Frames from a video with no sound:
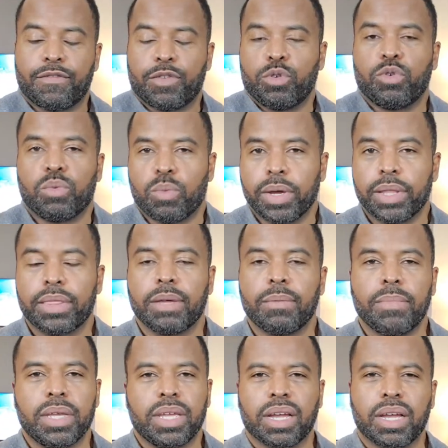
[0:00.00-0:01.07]
food with
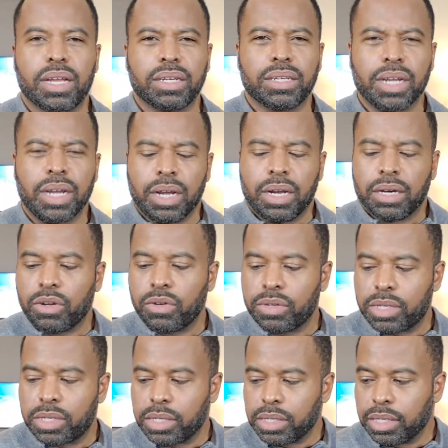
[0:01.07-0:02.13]
it because
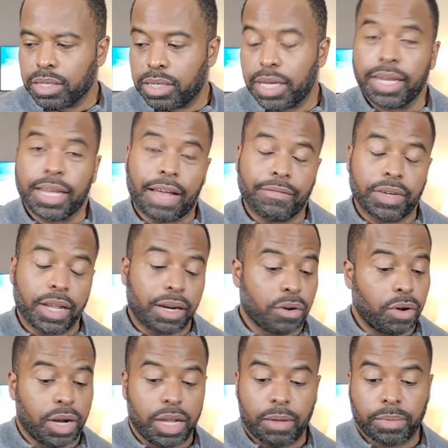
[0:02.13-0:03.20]
those zinc I've done it
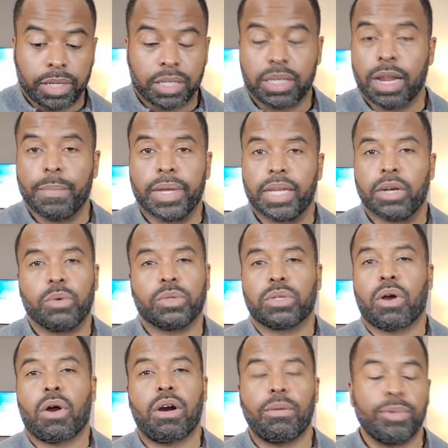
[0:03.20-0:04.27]
on an empty stomach and it was
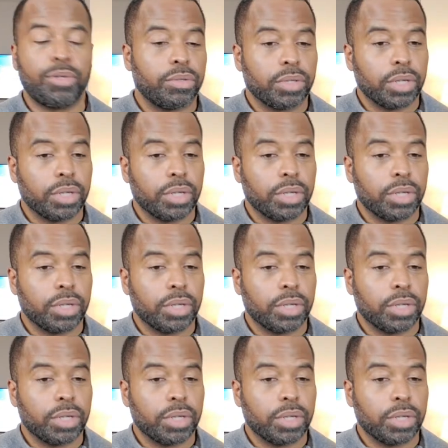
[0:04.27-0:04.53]
horrible.